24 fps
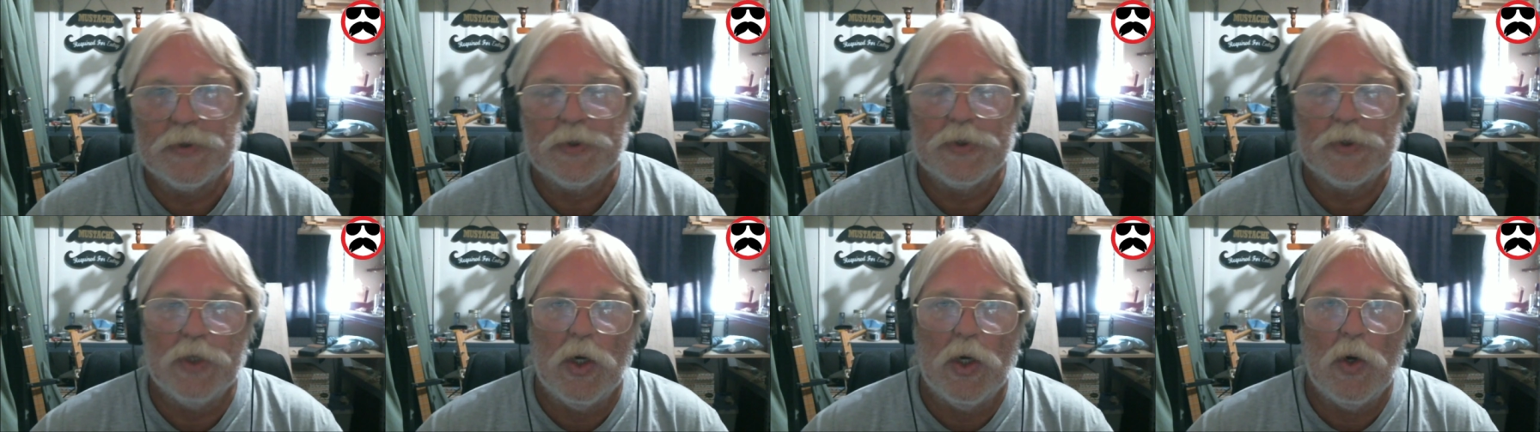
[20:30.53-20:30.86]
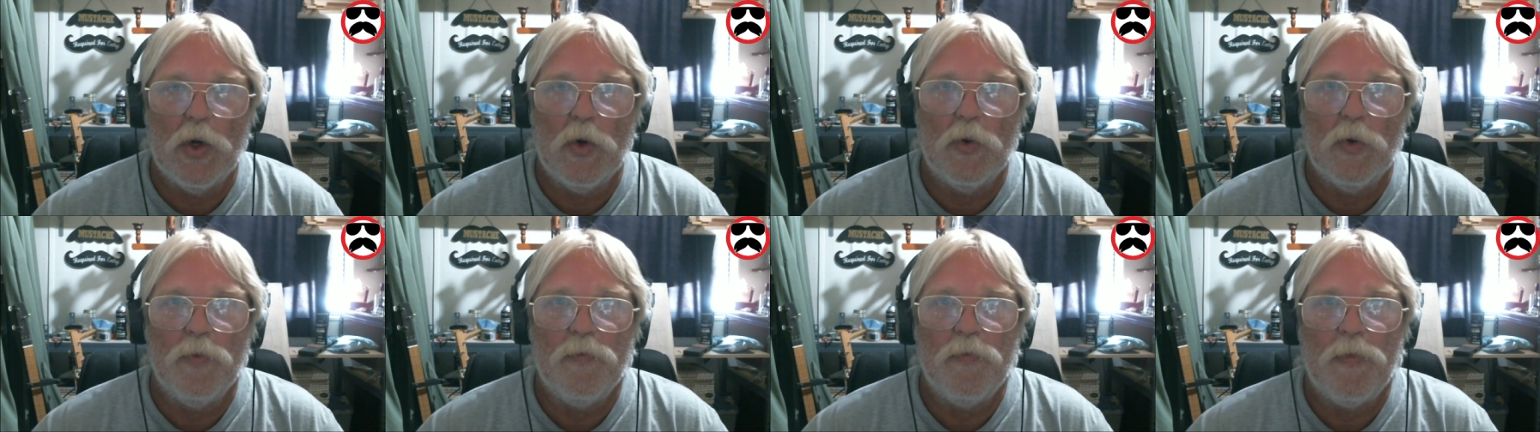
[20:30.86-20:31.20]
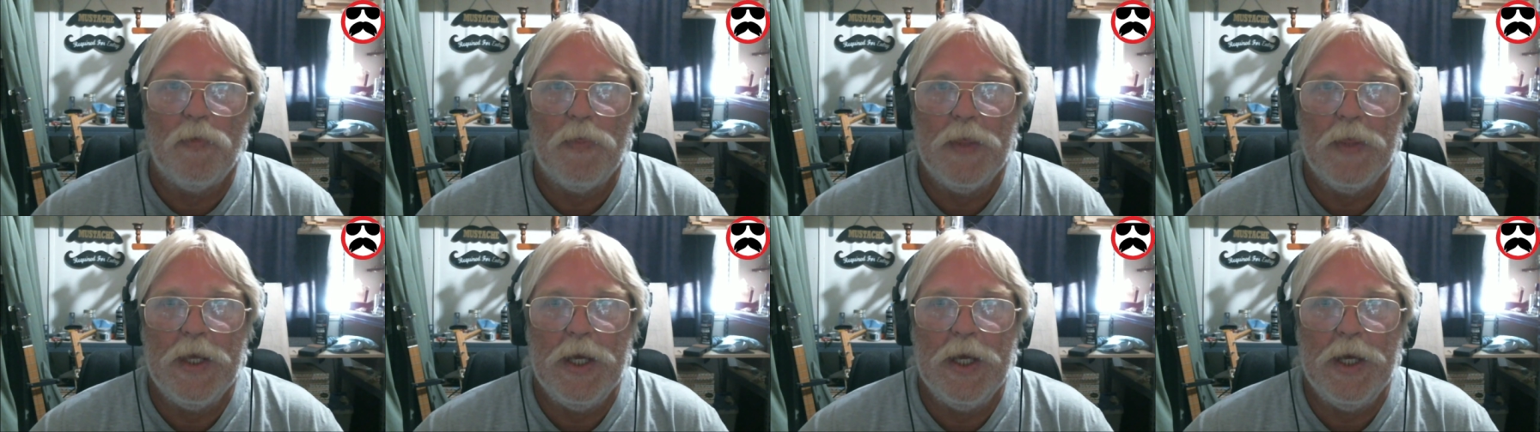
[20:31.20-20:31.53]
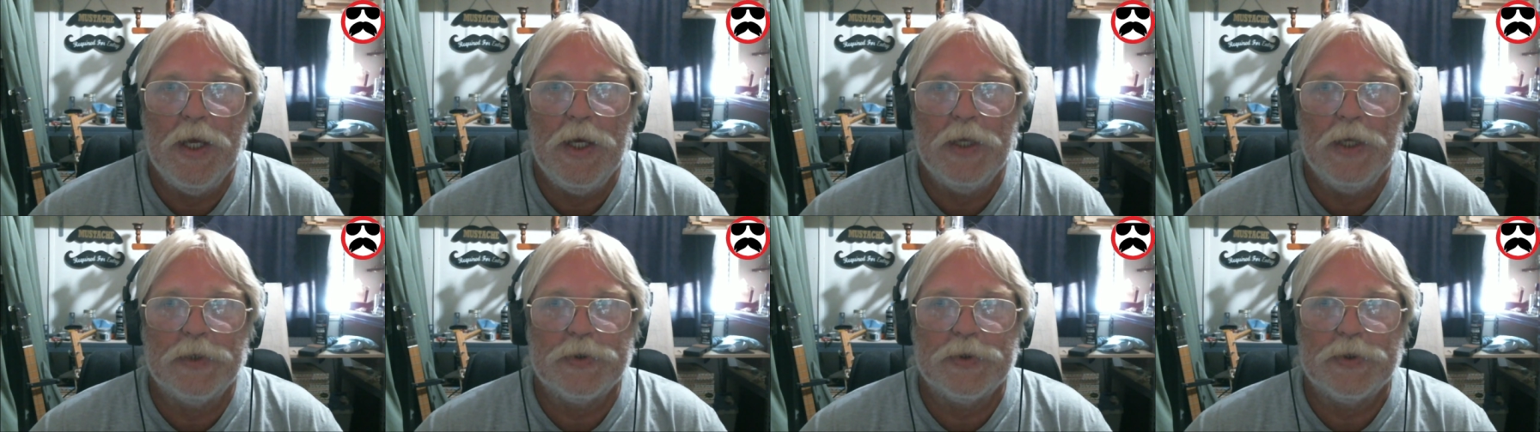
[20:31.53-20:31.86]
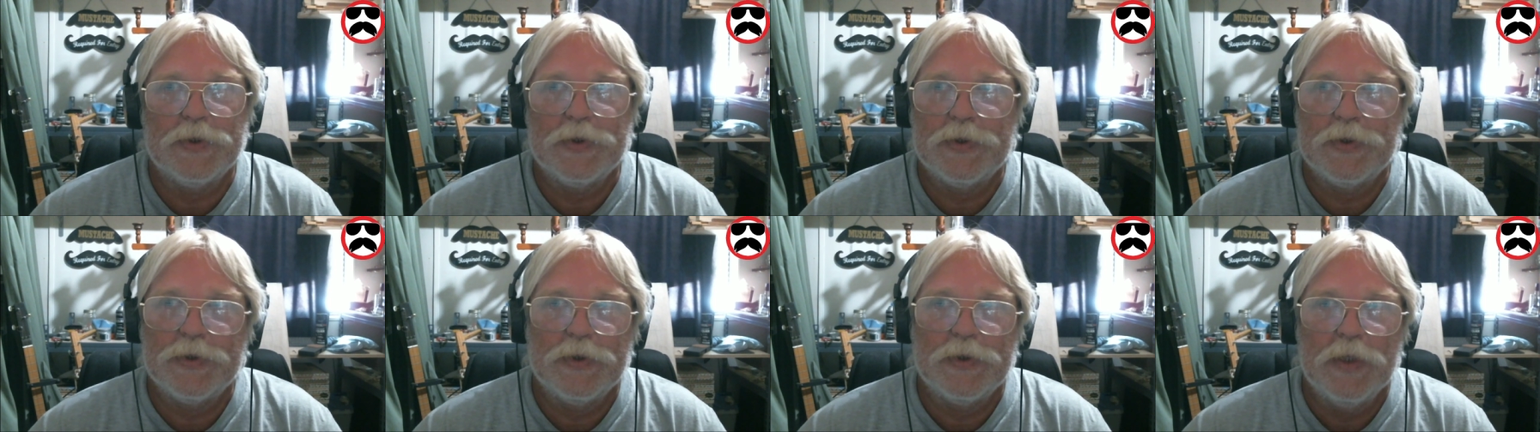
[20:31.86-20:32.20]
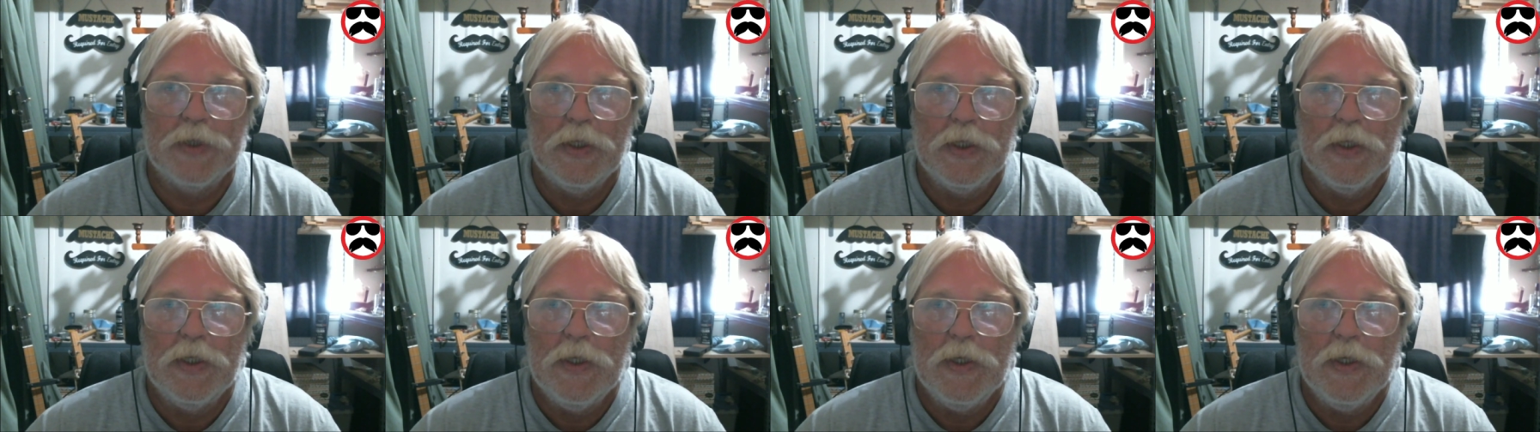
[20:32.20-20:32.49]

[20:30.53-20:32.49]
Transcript: So it's...